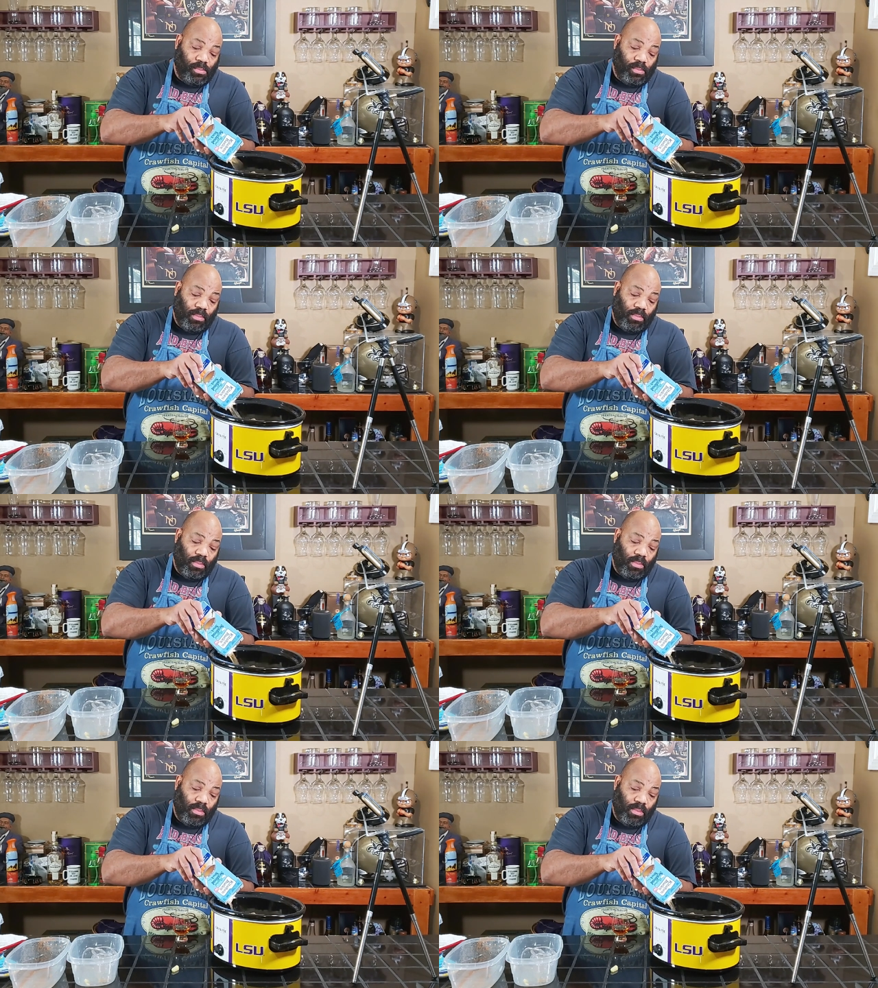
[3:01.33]

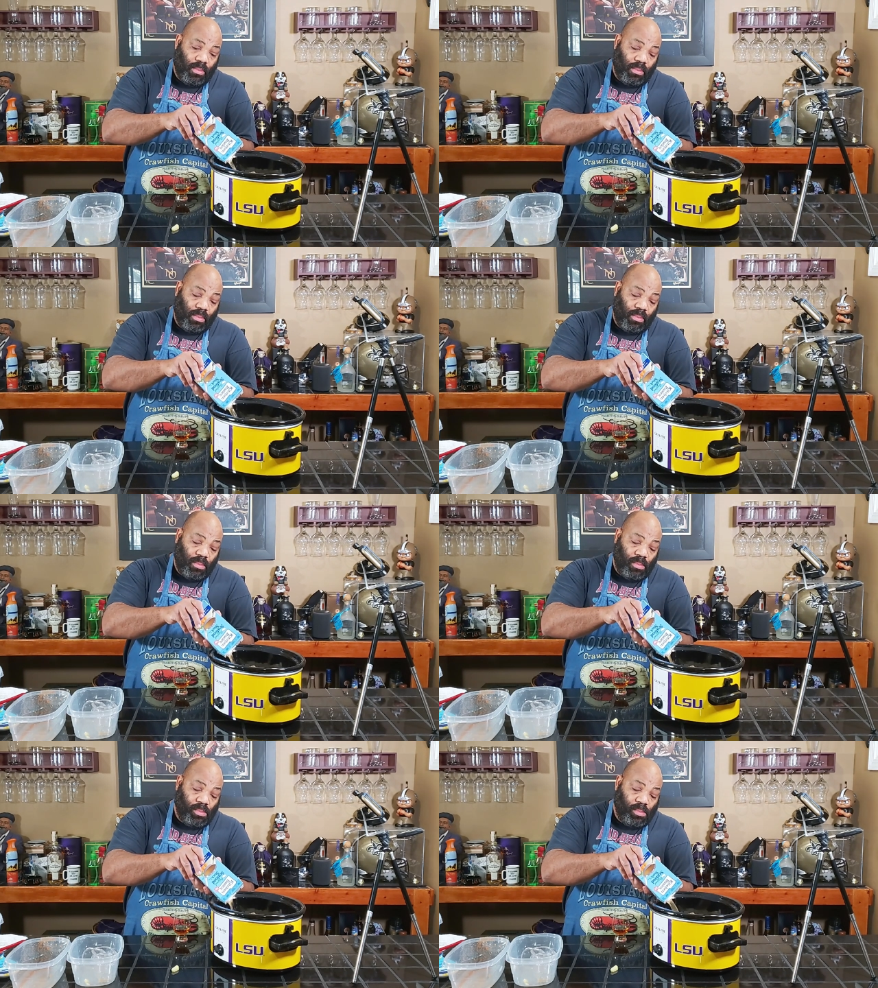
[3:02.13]

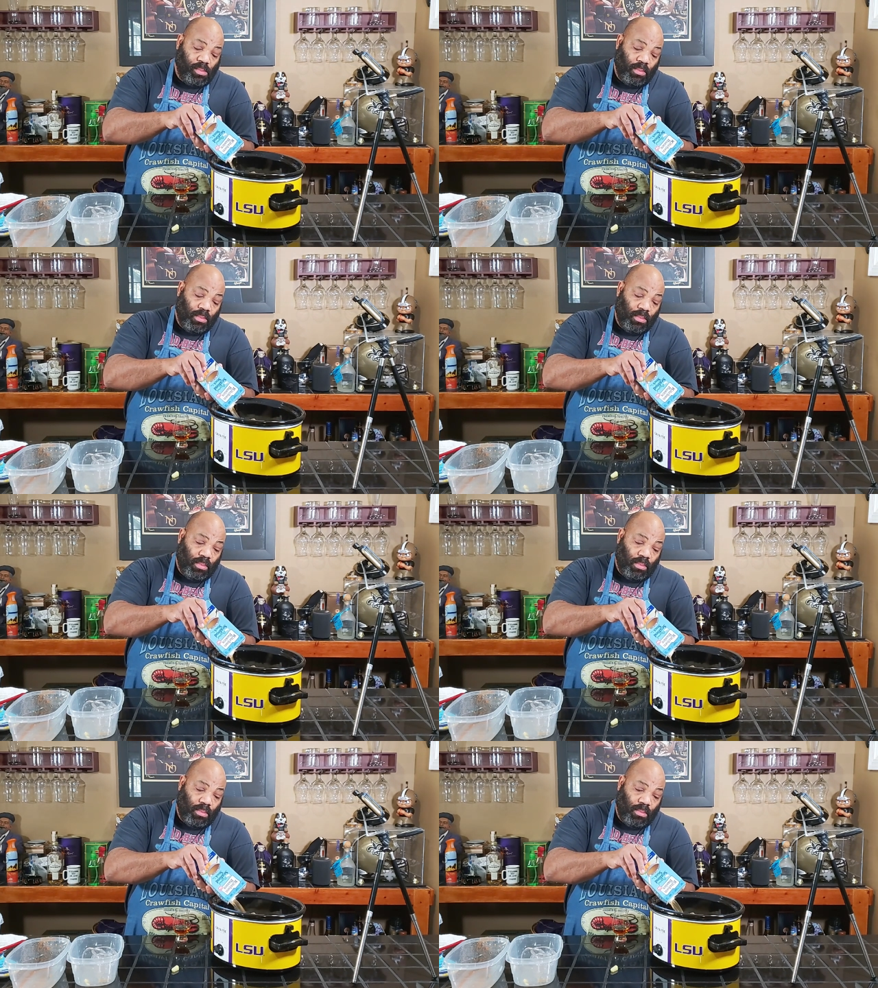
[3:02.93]

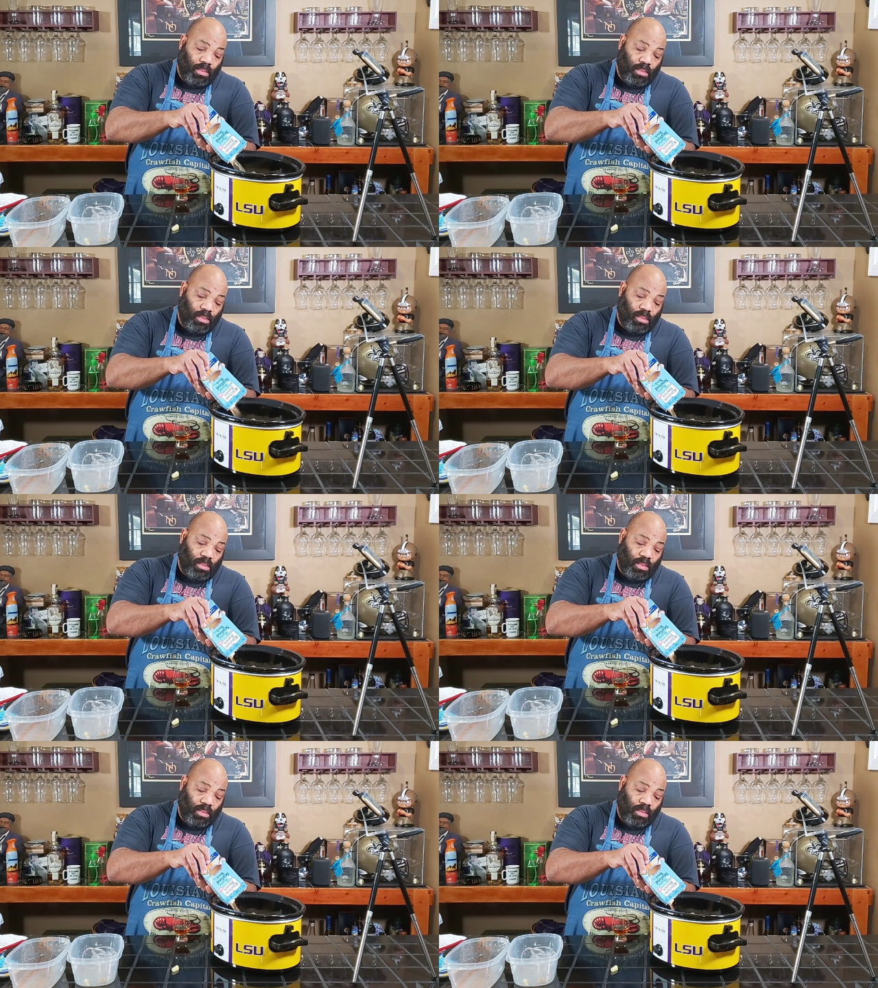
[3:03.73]

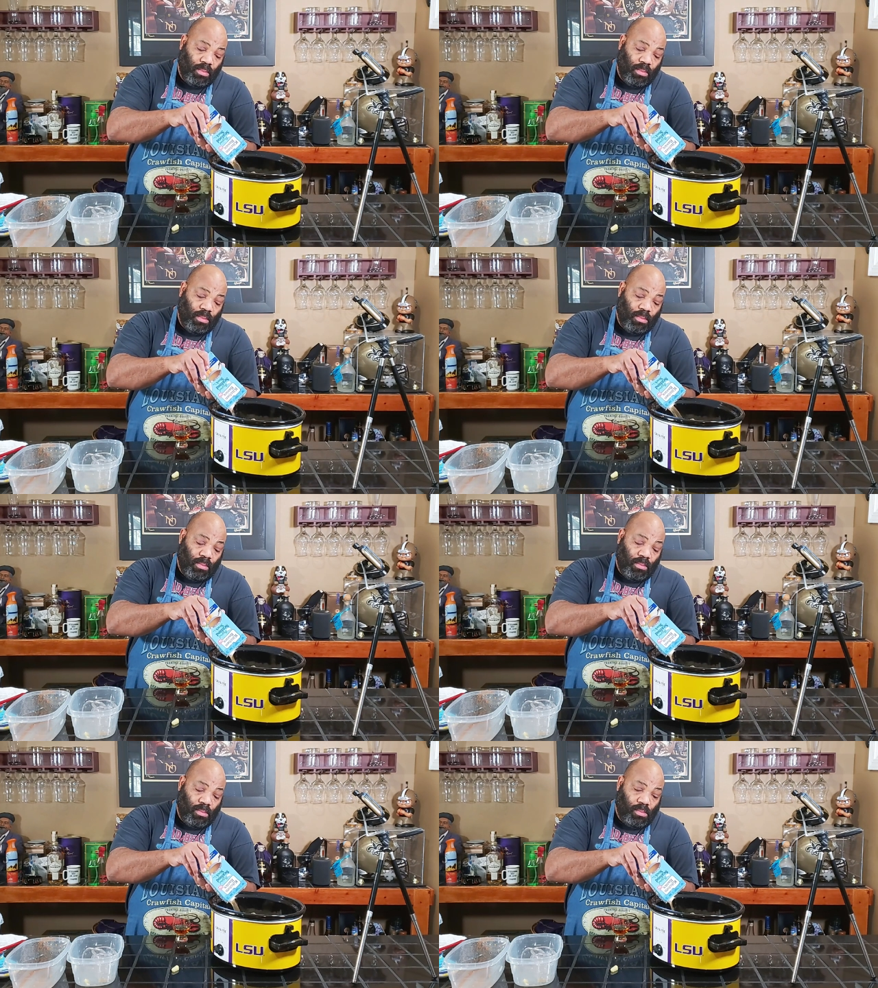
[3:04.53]

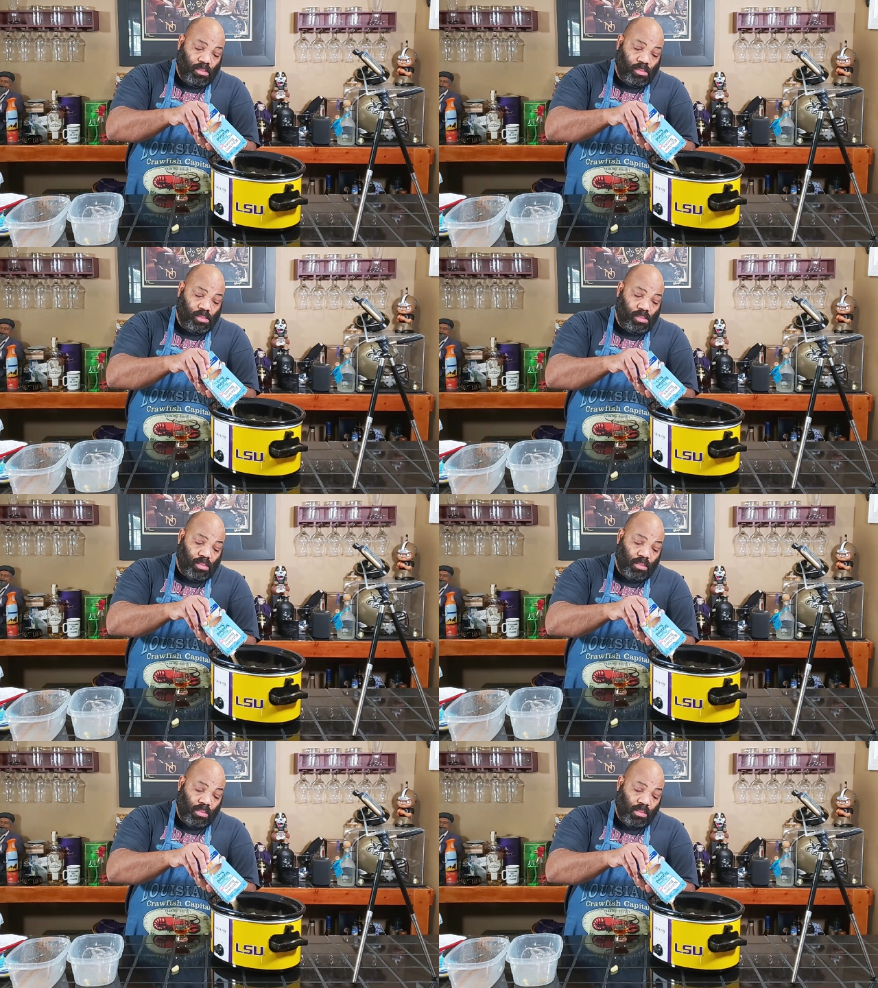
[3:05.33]

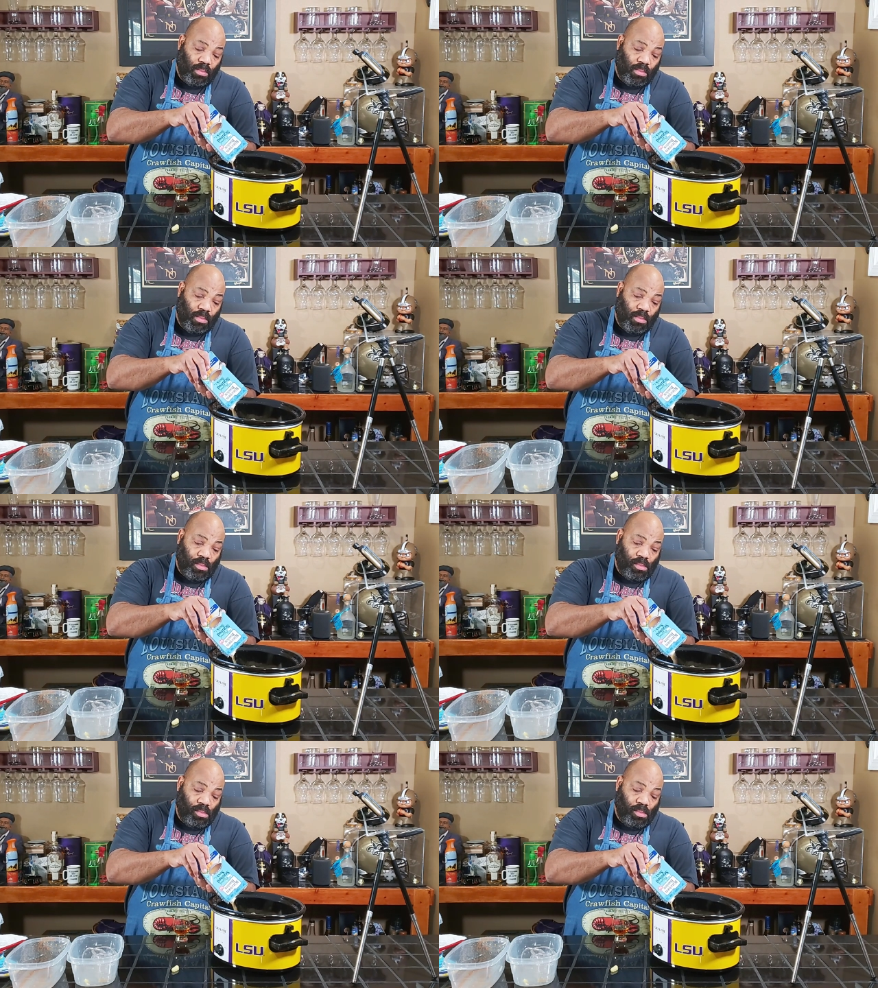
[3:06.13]

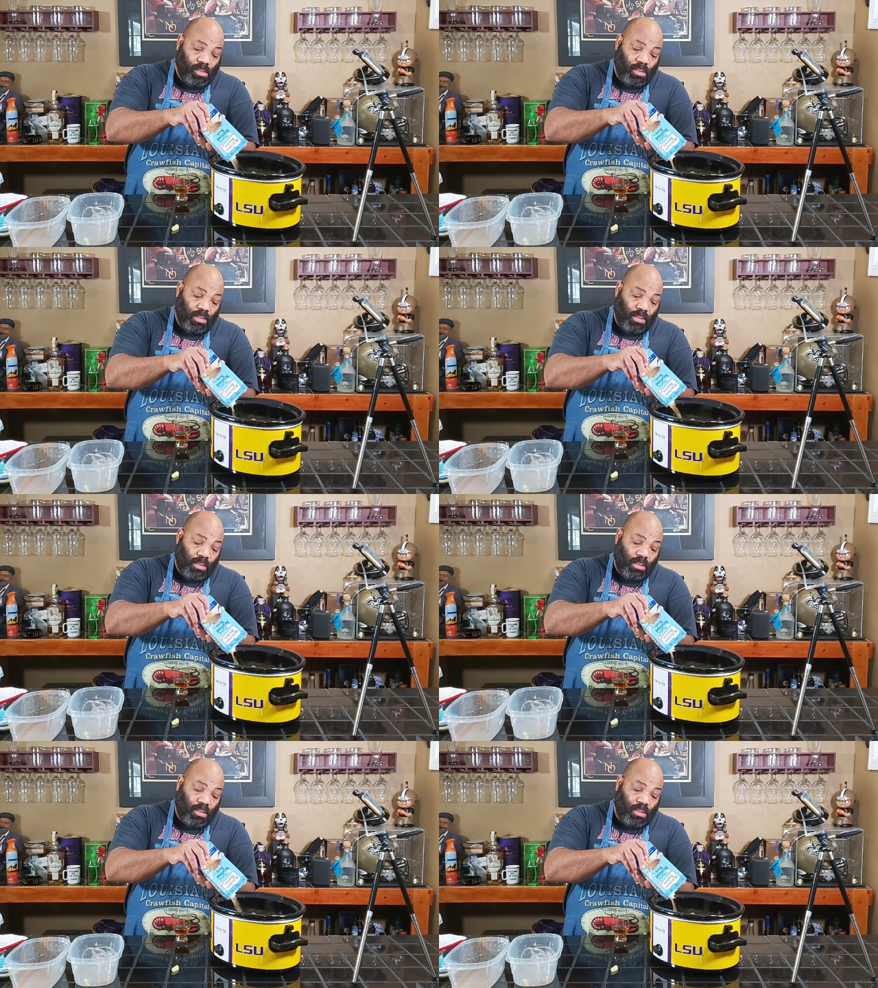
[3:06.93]

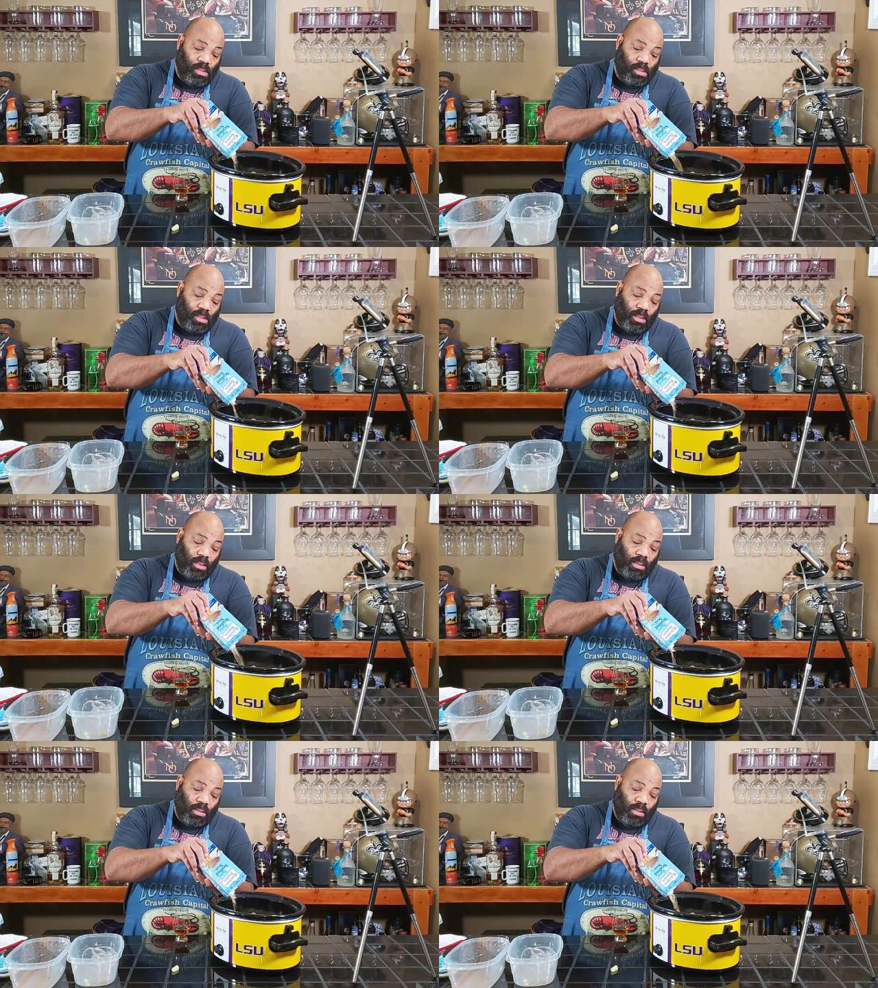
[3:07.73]

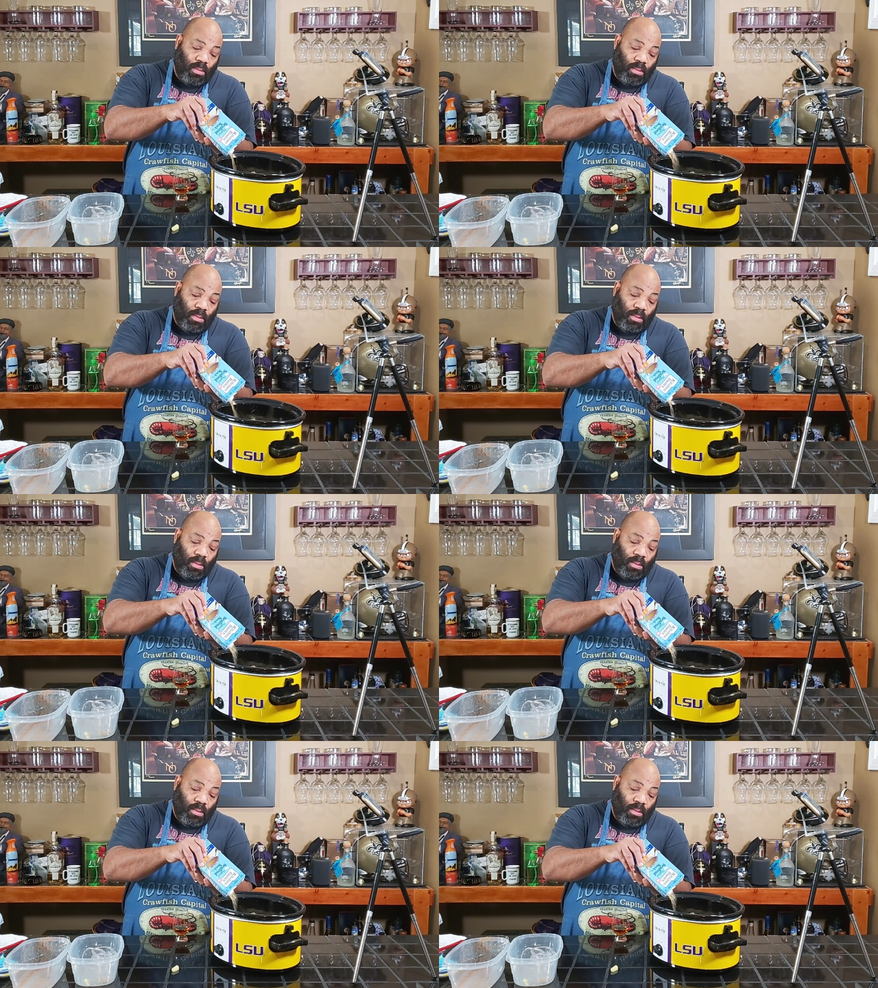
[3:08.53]
Nobody speaks.